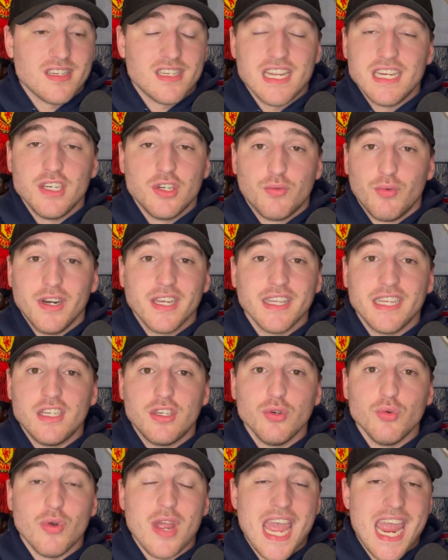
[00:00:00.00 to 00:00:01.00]
didn't really
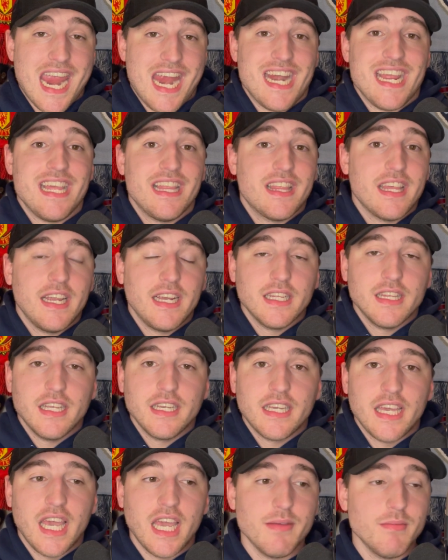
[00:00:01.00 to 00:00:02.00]
do anything in the
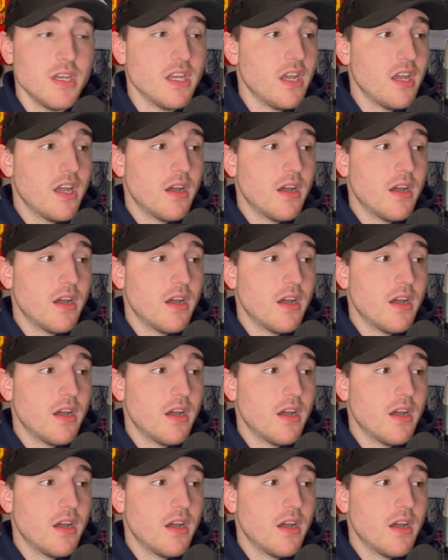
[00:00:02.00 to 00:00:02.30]
game.